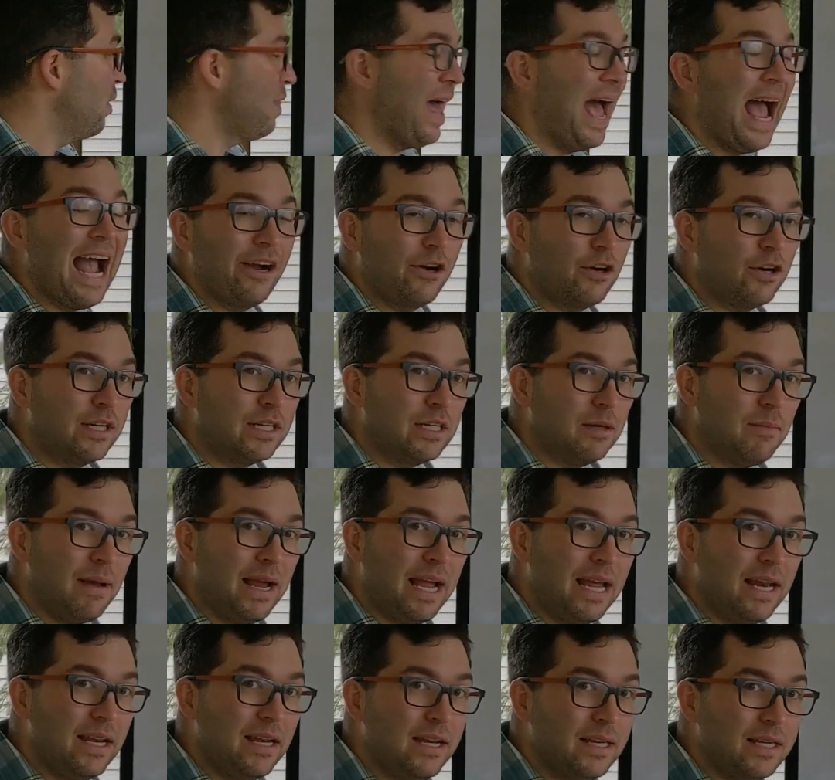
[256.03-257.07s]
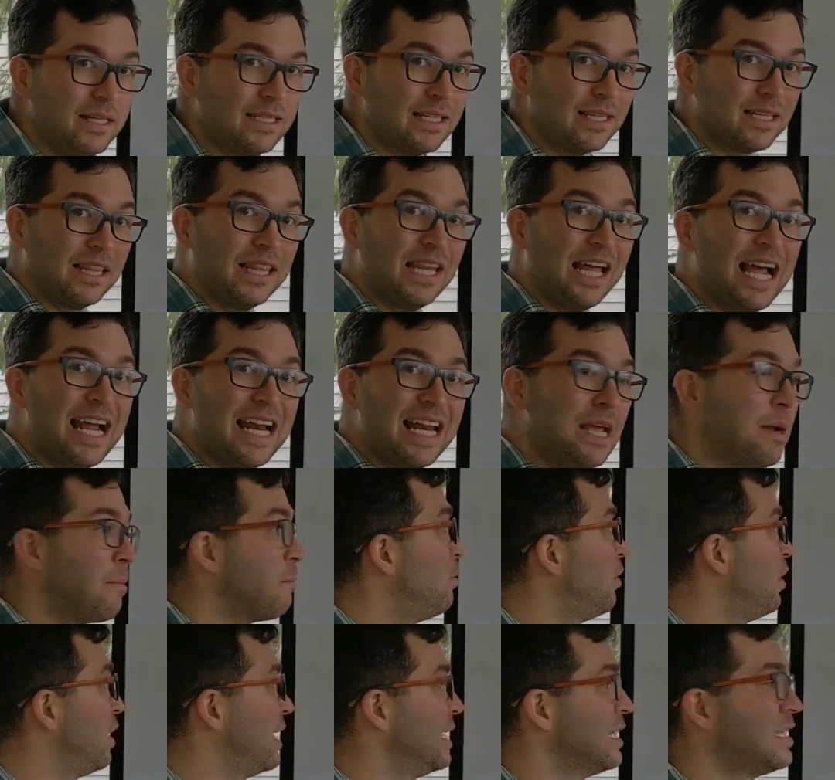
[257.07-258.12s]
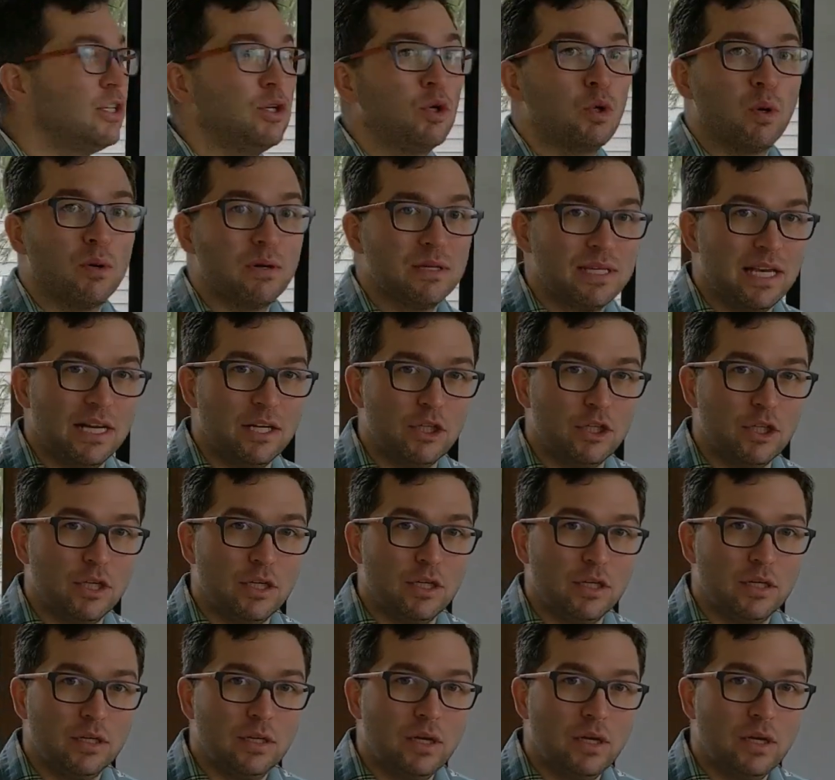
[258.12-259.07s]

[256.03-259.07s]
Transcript: with aggregate demand declining, putting us into a recession.